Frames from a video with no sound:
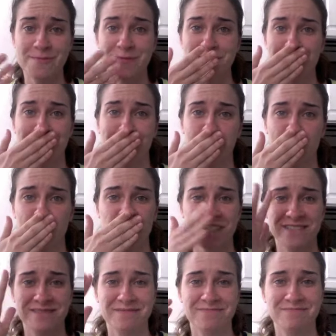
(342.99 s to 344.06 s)
So
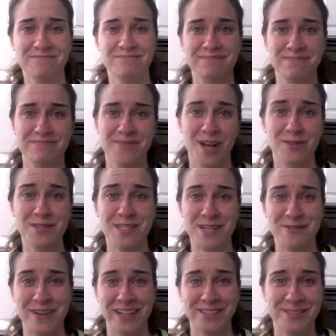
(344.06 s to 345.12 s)
I'll see
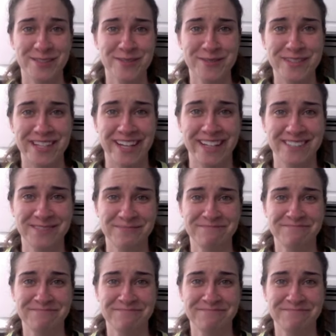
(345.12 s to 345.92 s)
you next Tuesday.